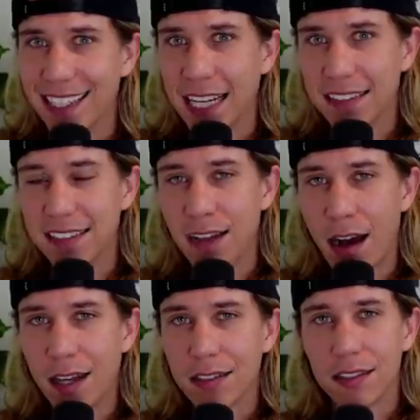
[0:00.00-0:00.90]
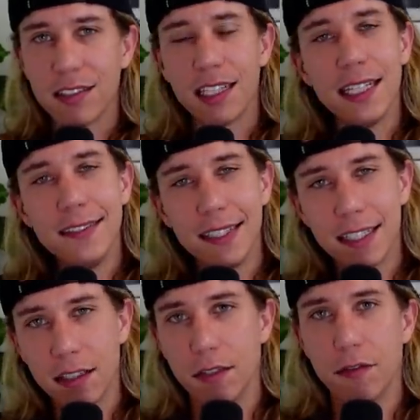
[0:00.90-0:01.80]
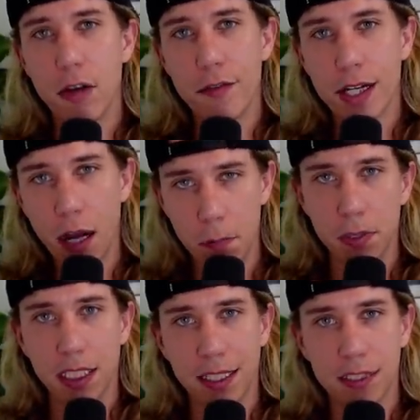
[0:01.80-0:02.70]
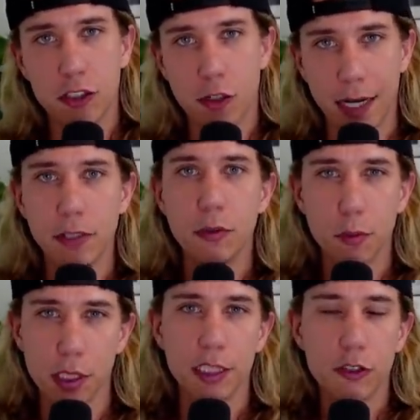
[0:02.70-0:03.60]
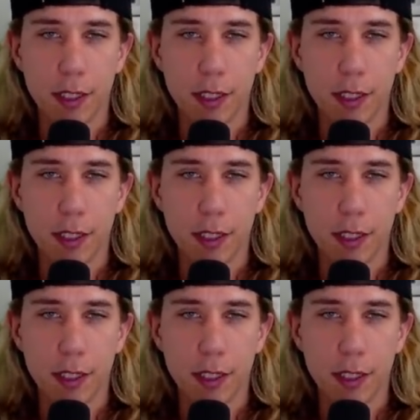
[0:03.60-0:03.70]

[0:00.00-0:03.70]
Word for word: That's not indicative of a company that's trying to really